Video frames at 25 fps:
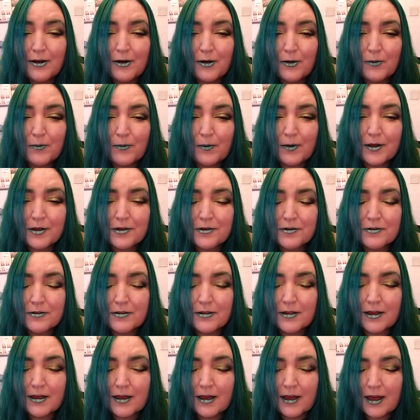which
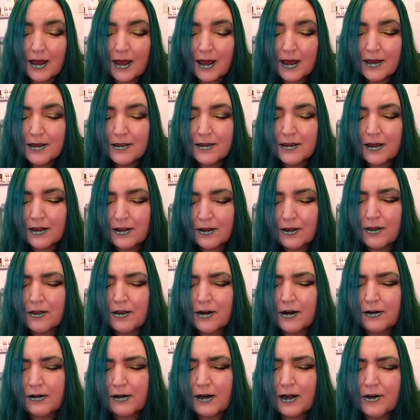is another
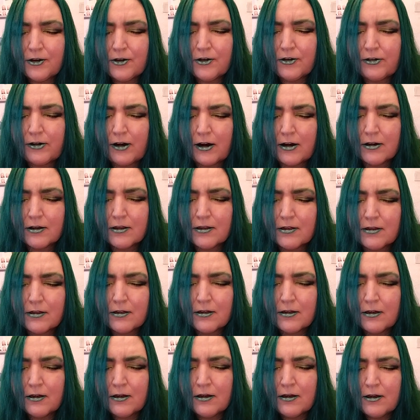Electrolux,
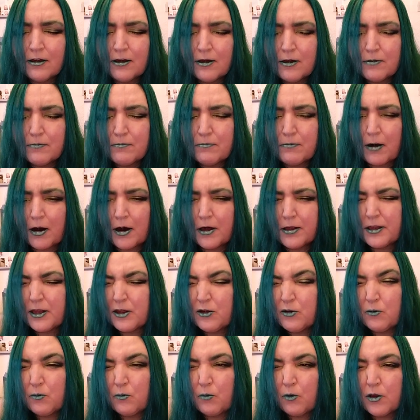but they
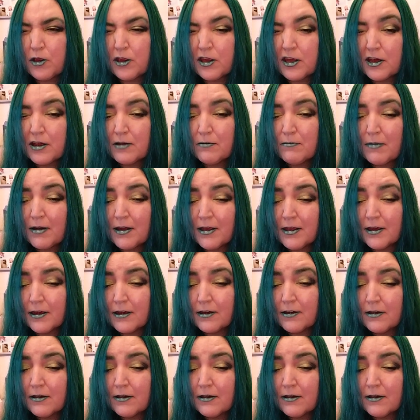don't want to admit it.